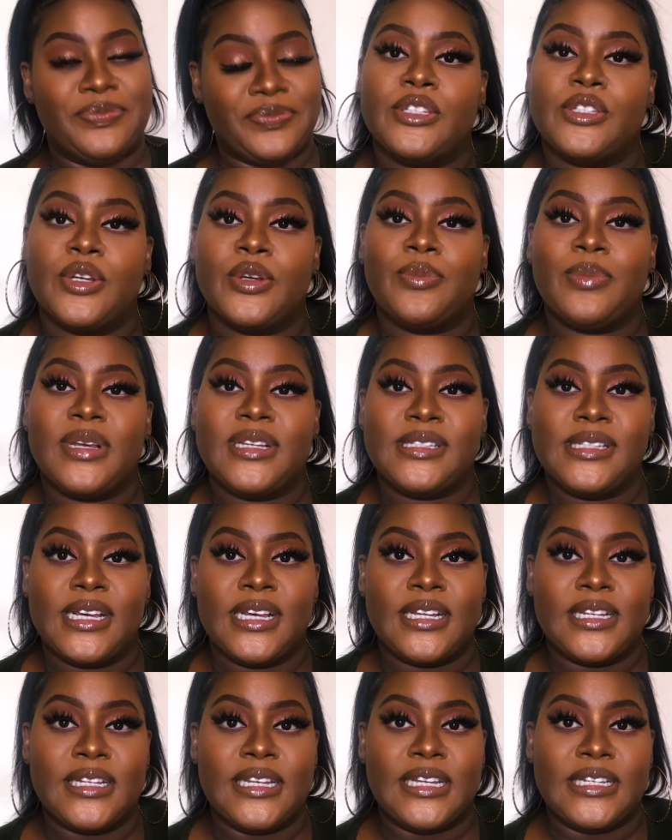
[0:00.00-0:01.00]
So my
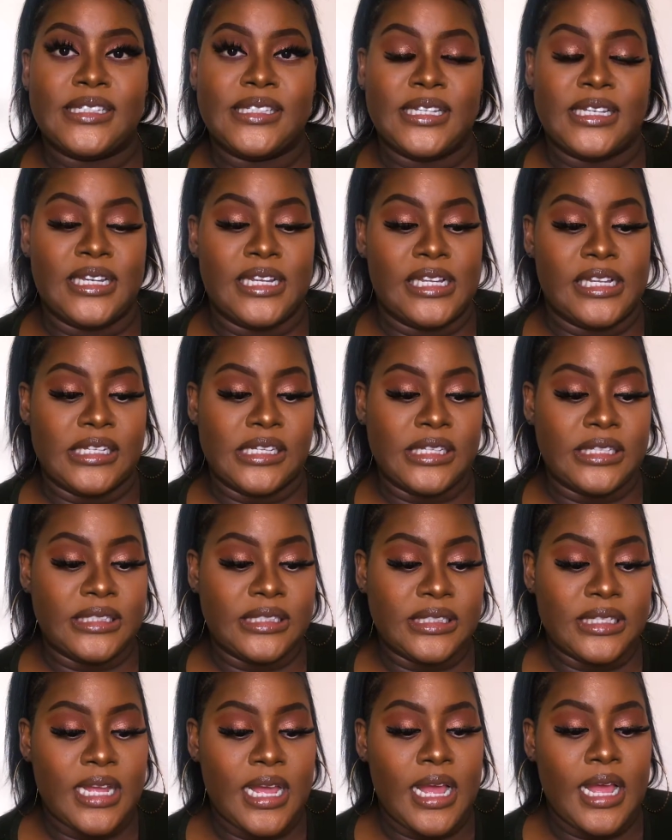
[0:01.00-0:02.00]
second lesson
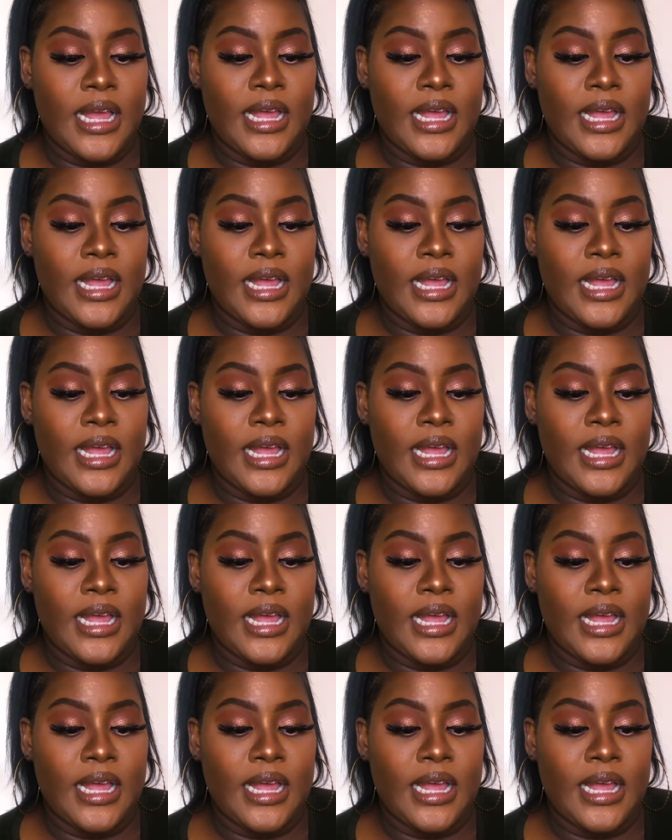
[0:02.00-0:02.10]
is